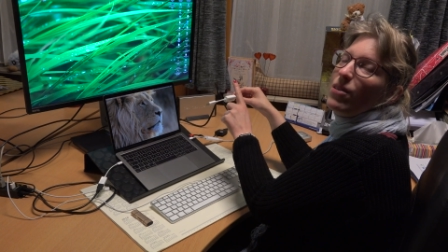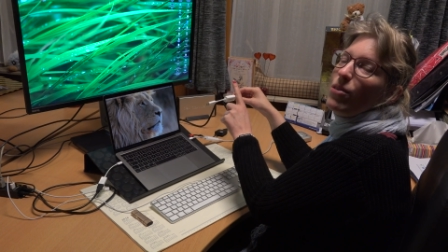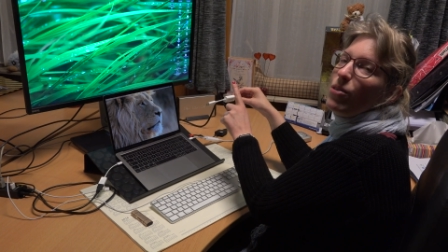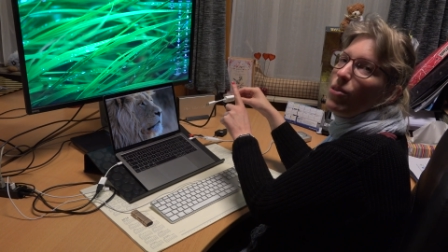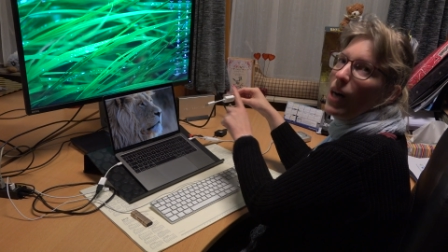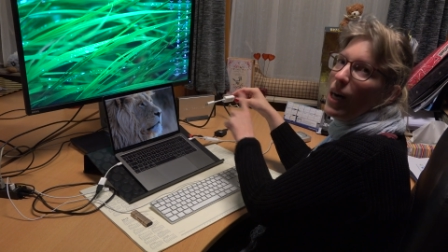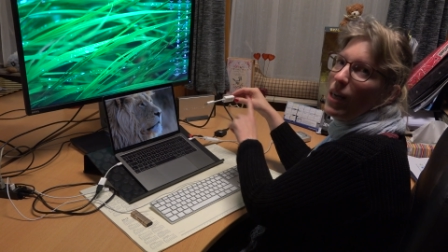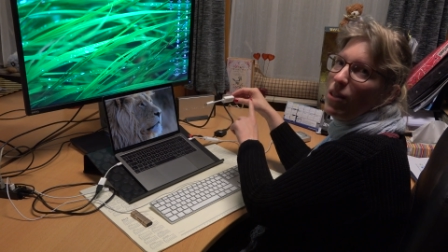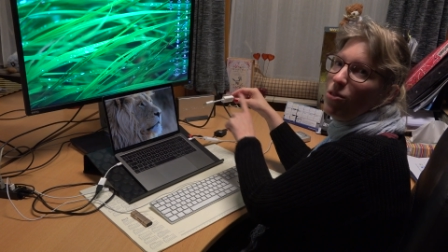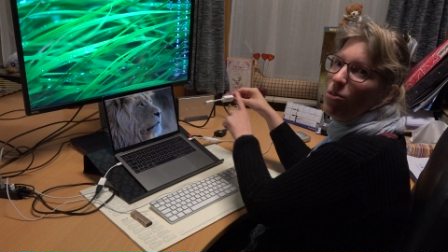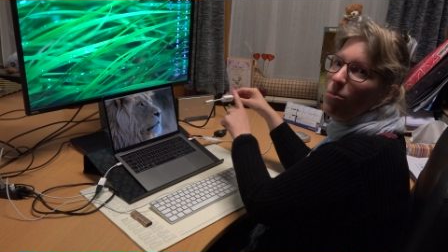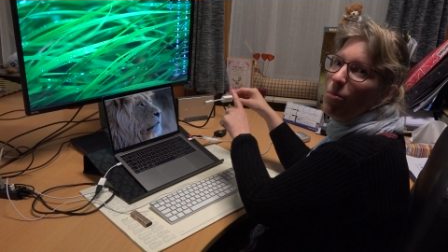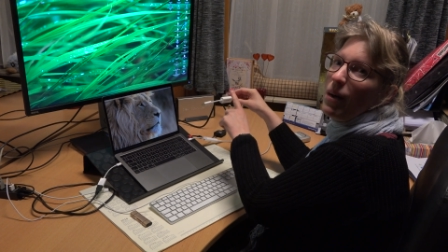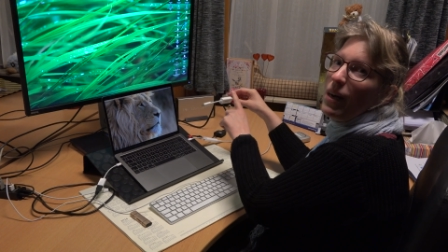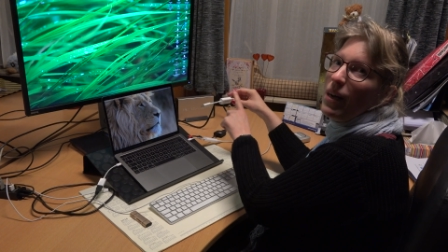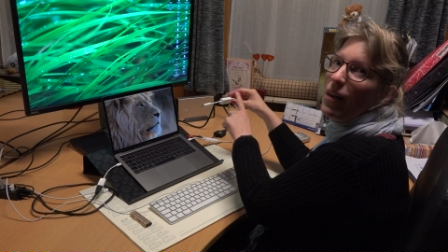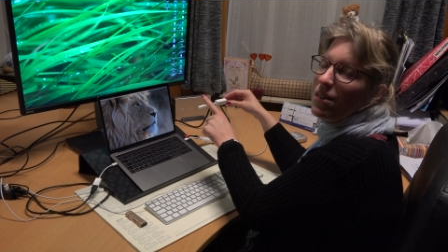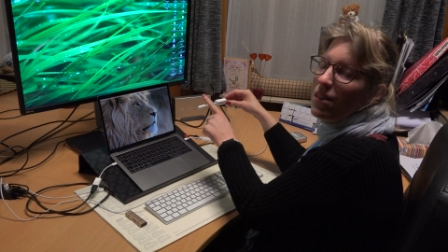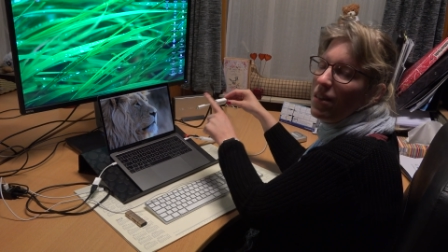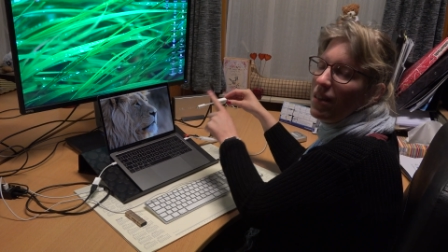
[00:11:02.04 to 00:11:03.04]
Or I should
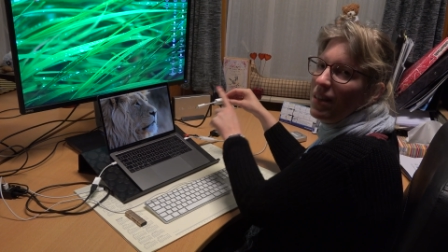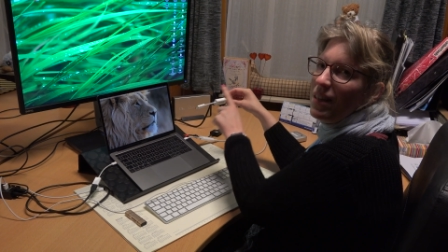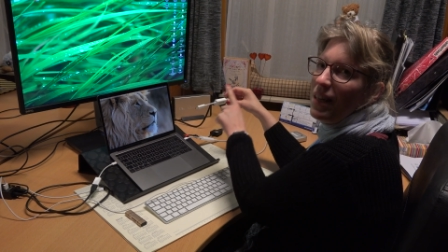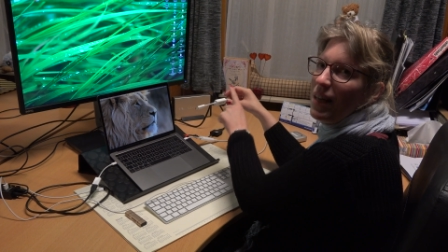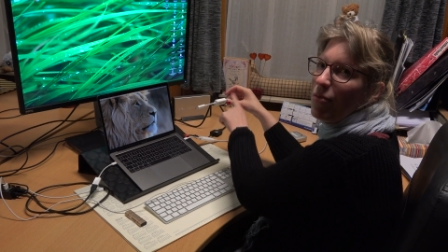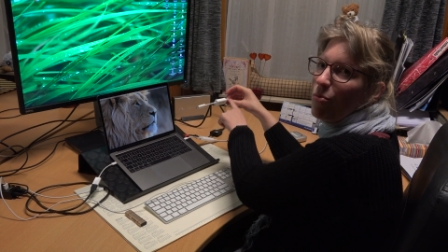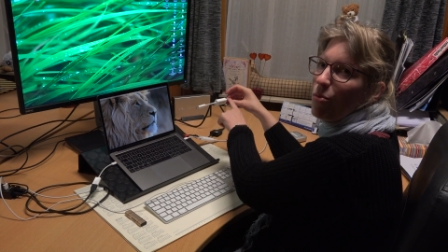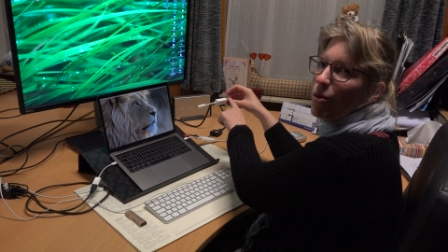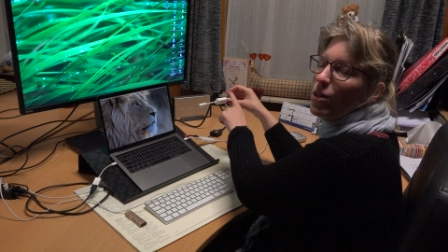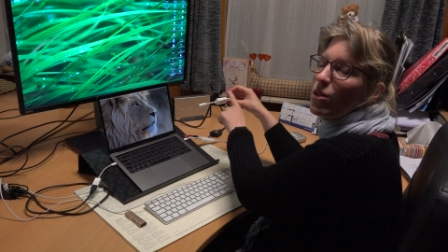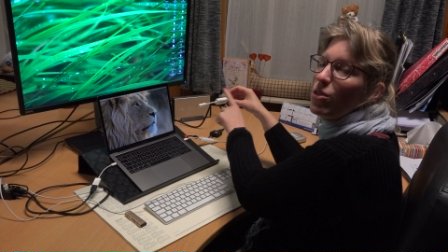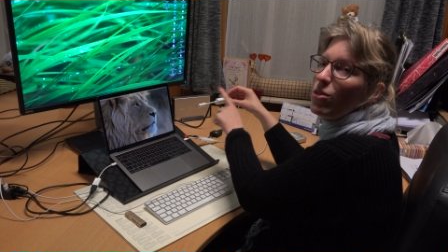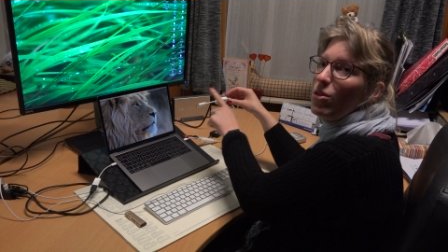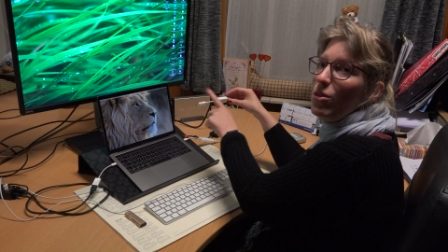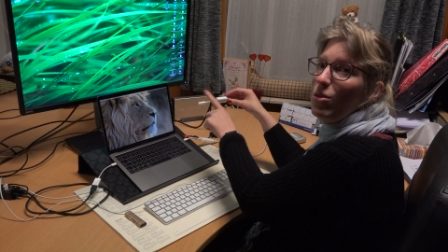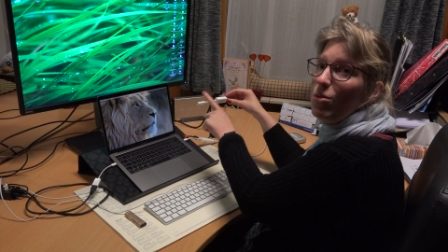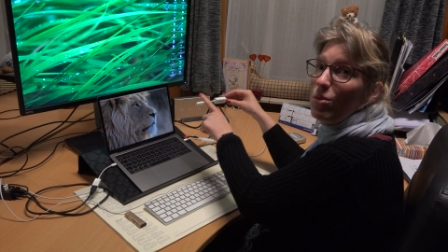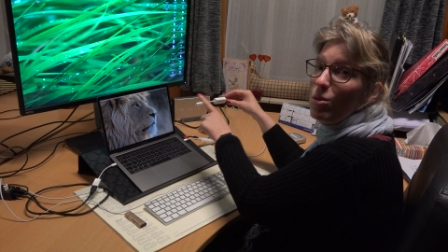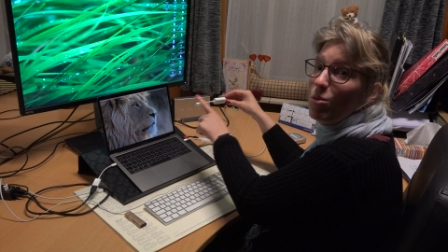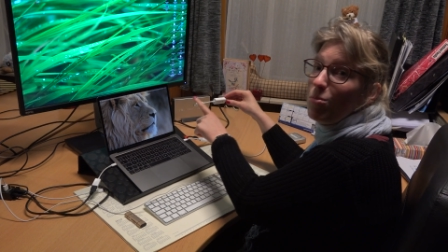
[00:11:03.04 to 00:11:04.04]
buy a network to
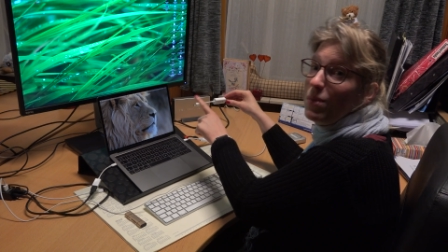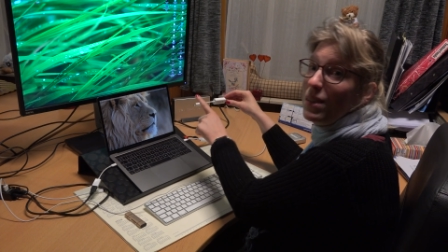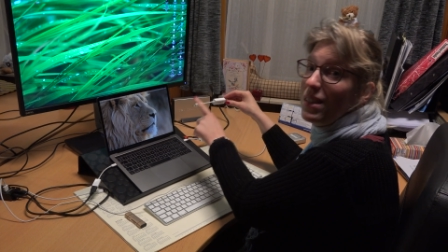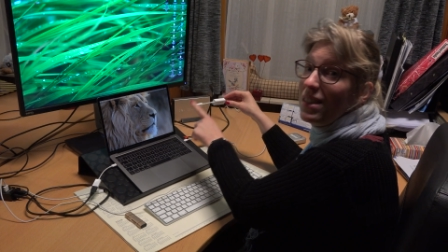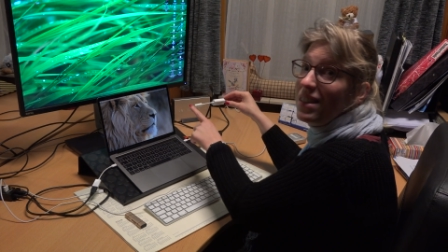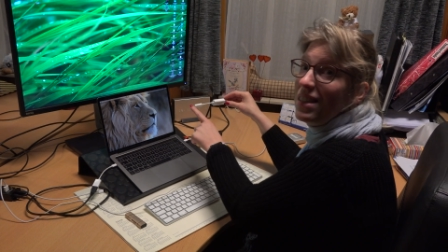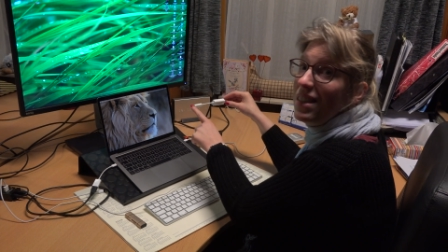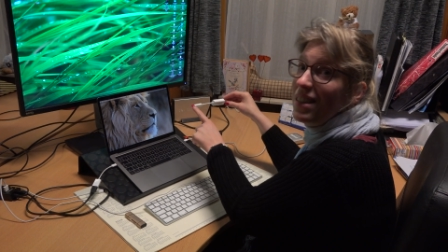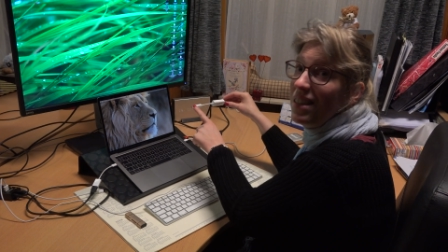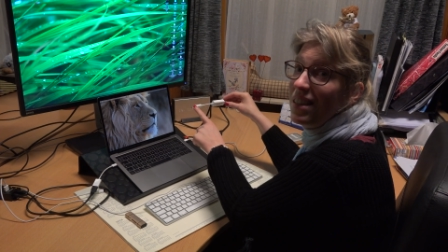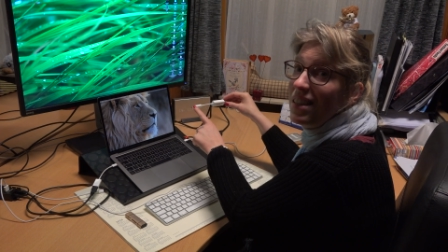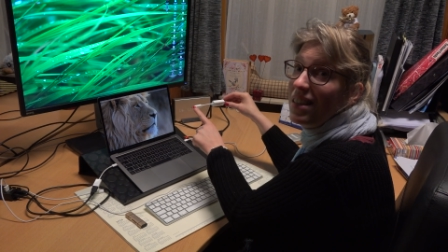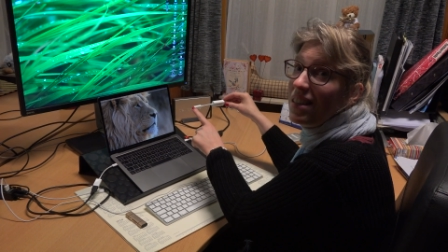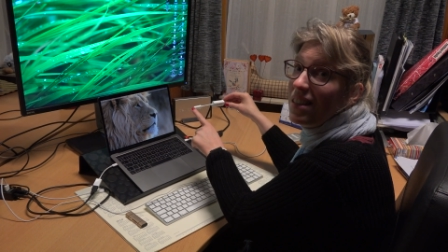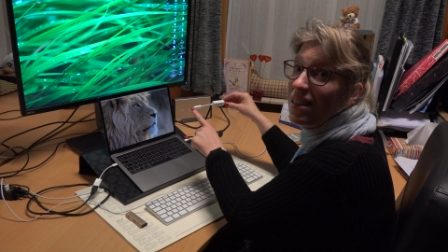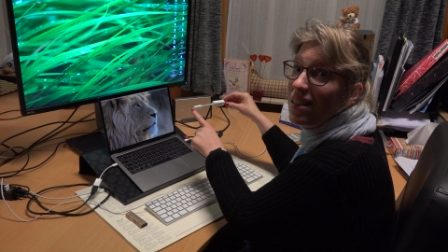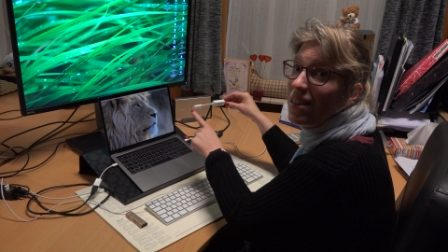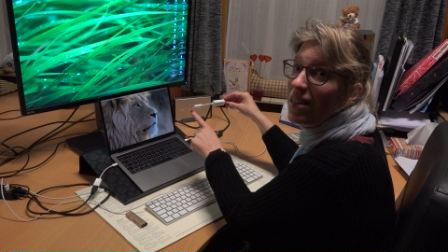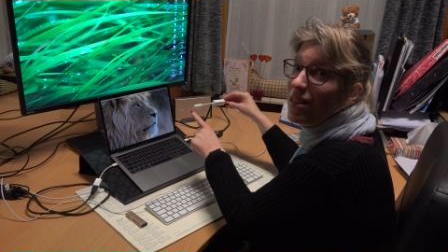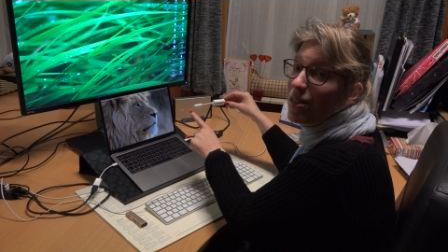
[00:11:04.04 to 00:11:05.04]
USB-C.
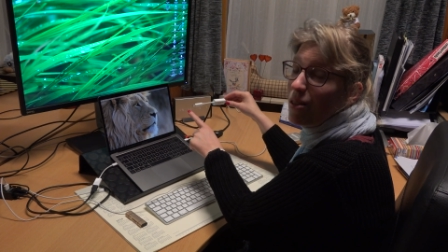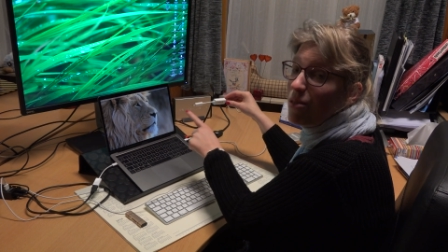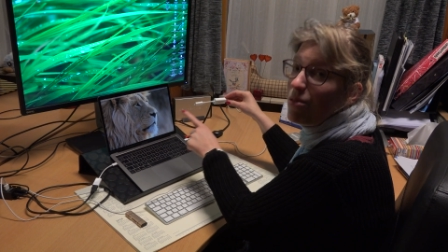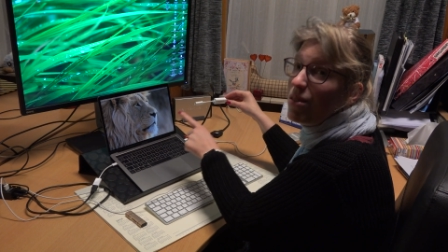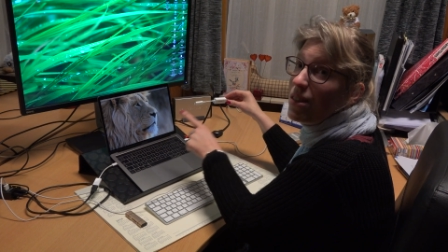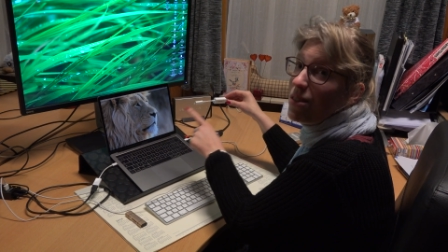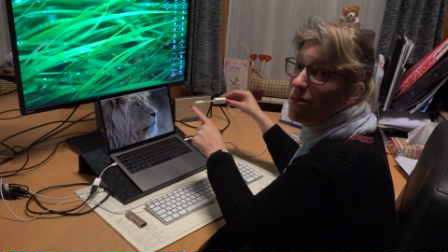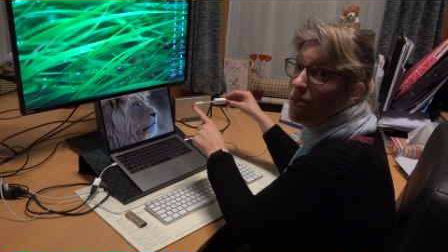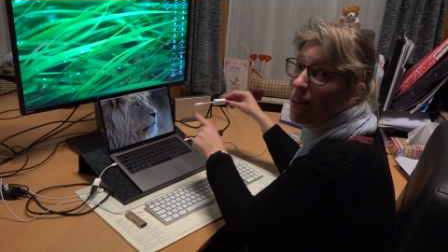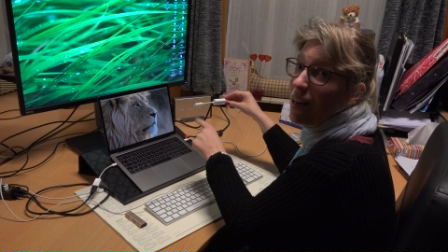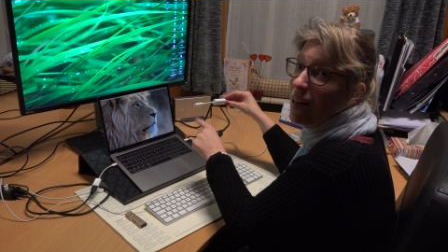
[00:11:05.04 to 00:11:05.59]
So that's